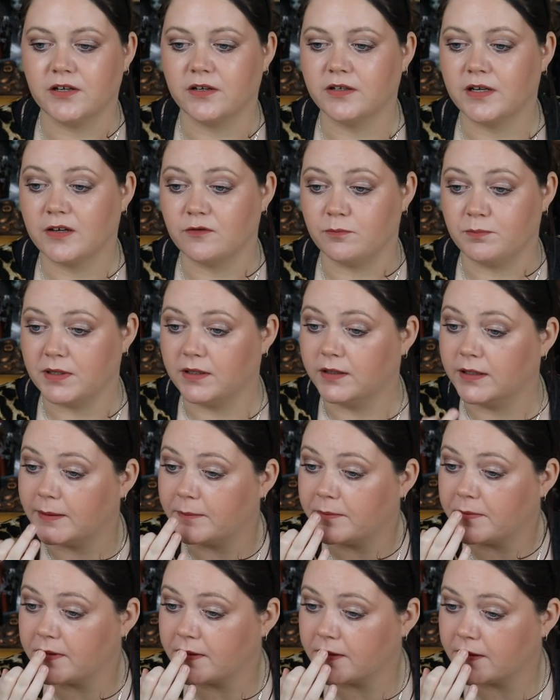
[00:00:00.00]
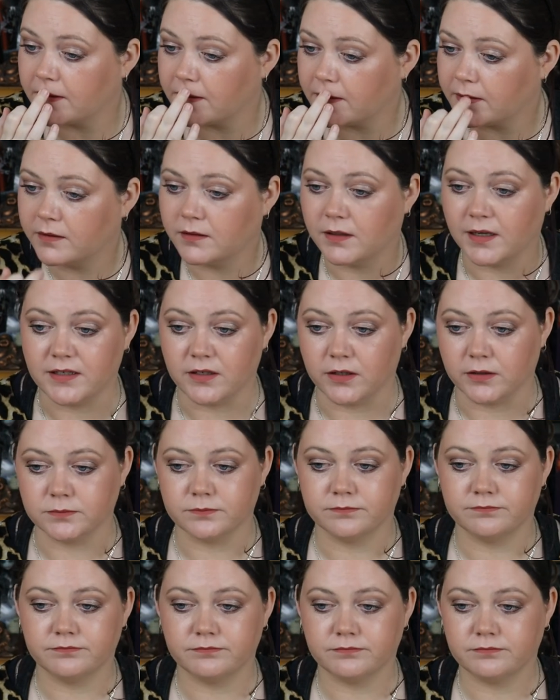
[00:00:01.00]
don't have big lips. I
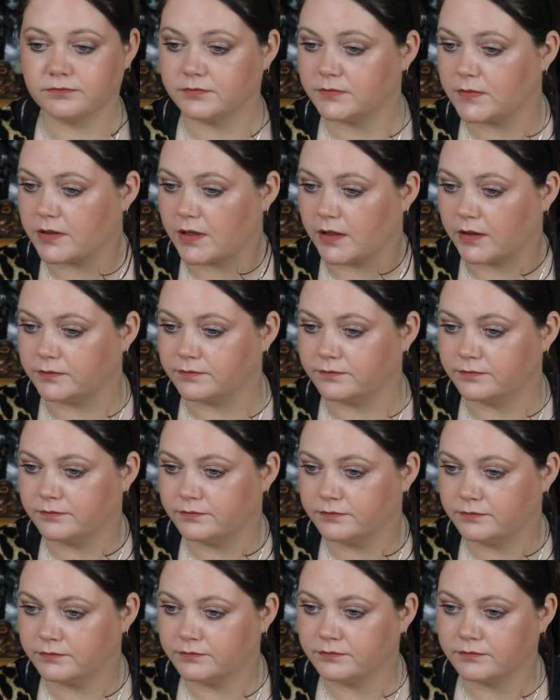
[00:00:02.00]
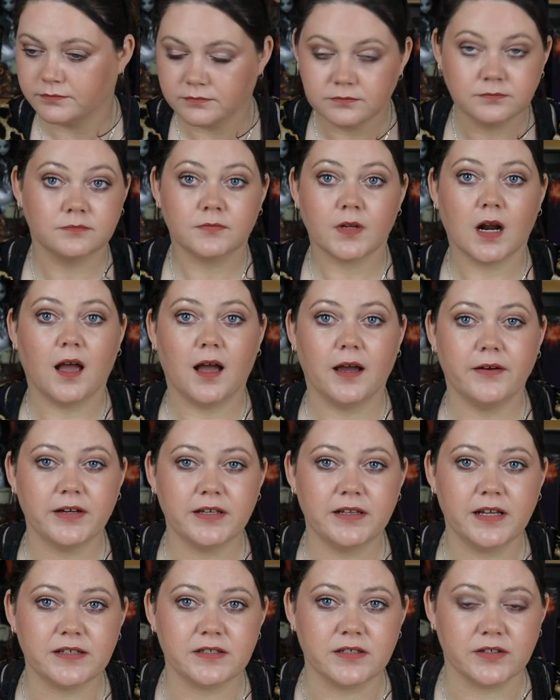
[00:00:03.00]
don't. So I
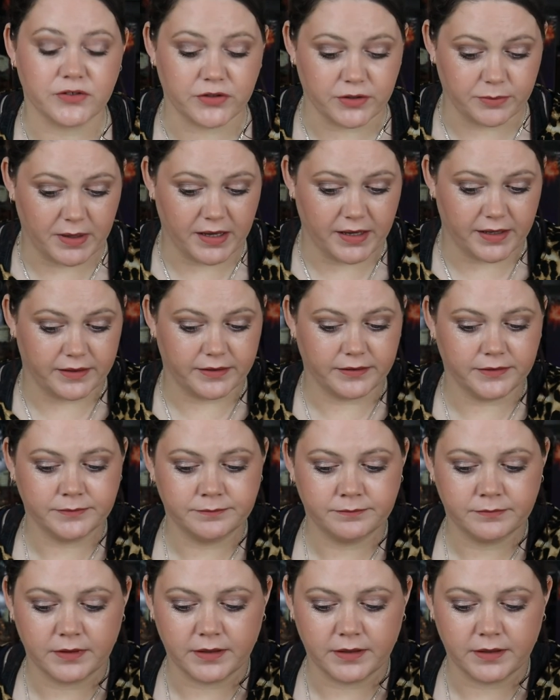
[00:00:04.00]
reckon that's not too bad.